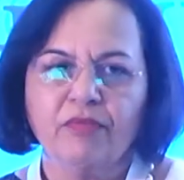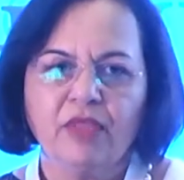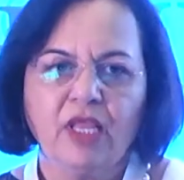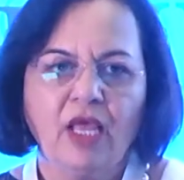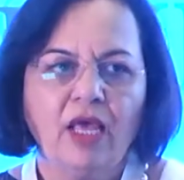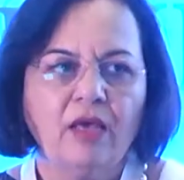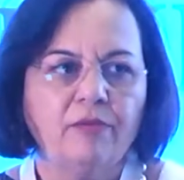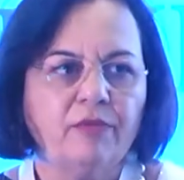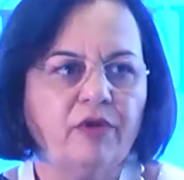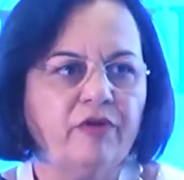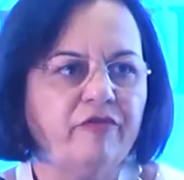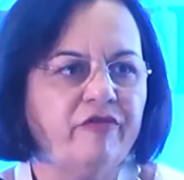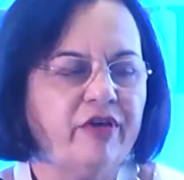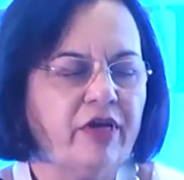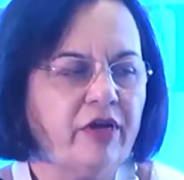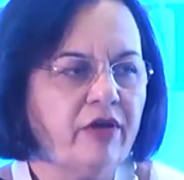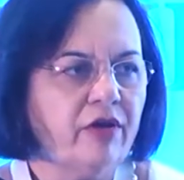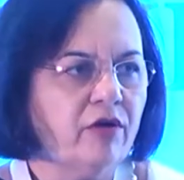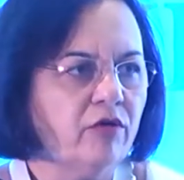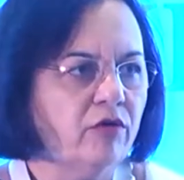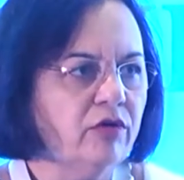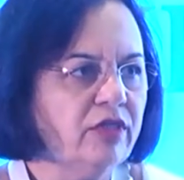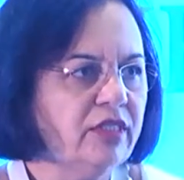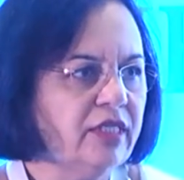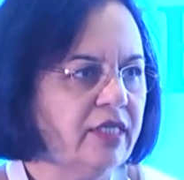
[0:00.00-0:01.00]
I mean, very
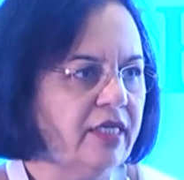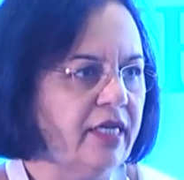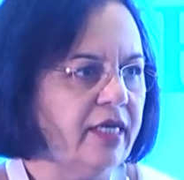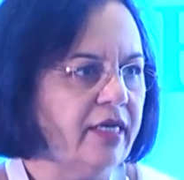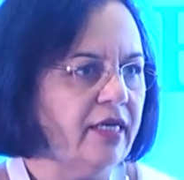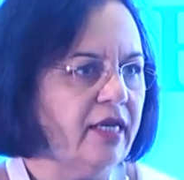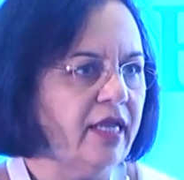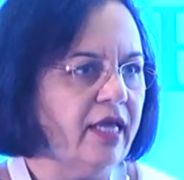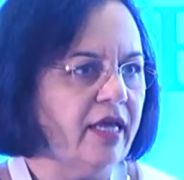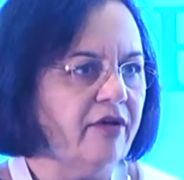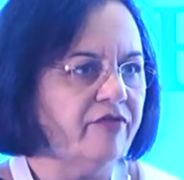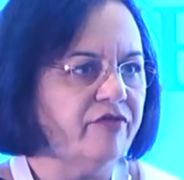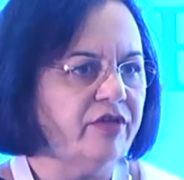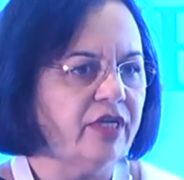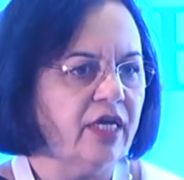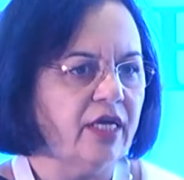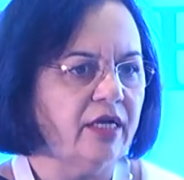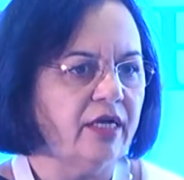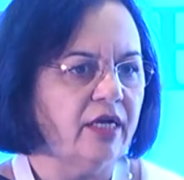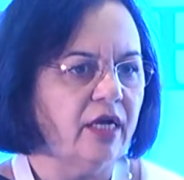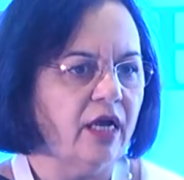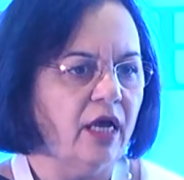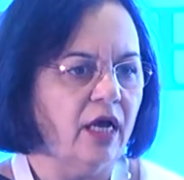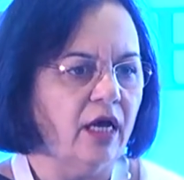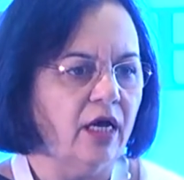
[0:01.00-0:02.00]
coincidentally, I've
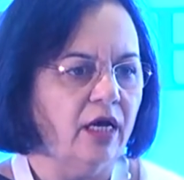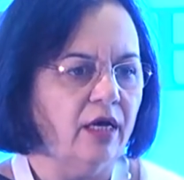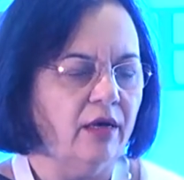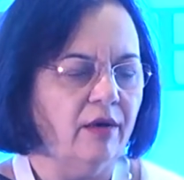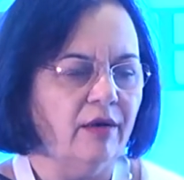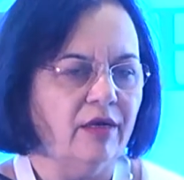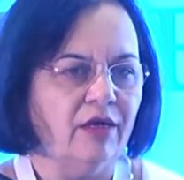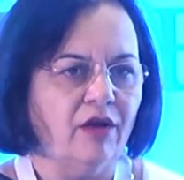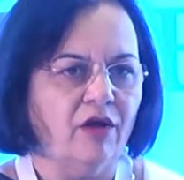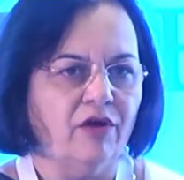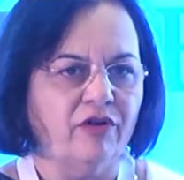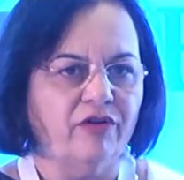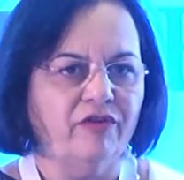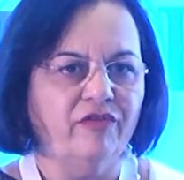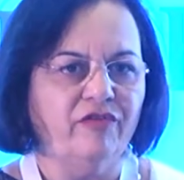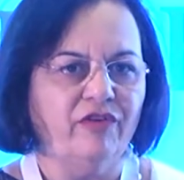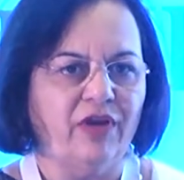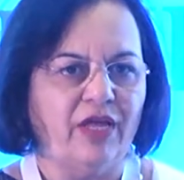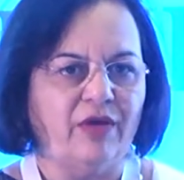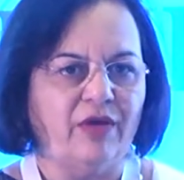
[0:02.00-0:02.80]
done a lot of